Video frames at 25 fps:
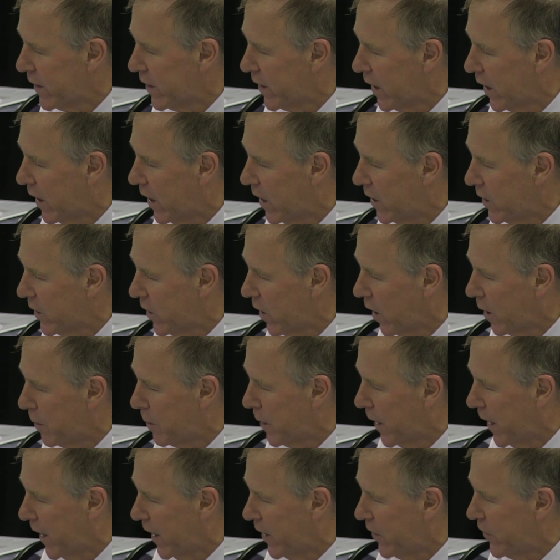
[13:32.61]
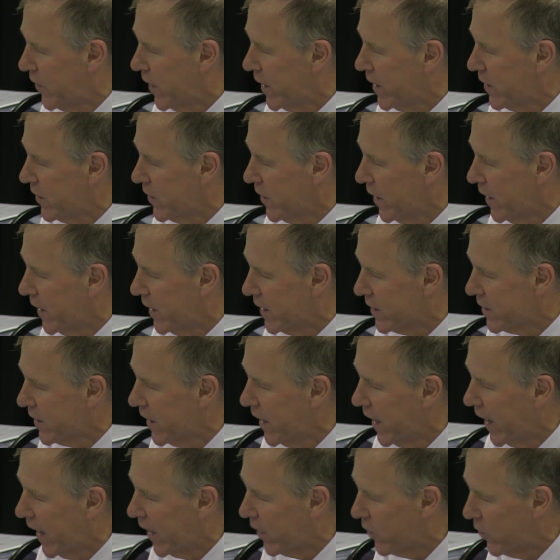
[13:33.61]
the low carbohydrate diet
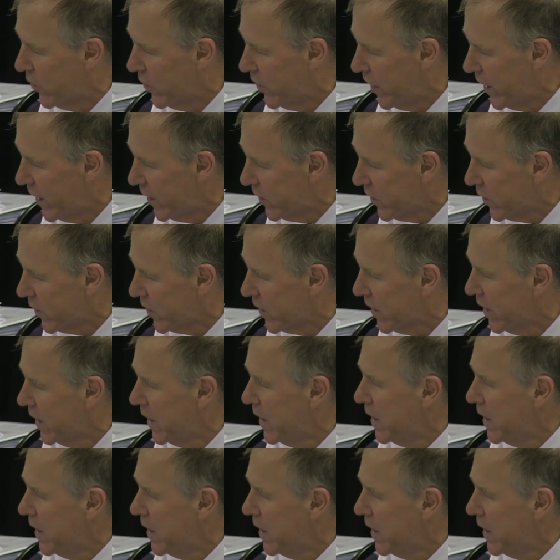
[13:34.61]
at rest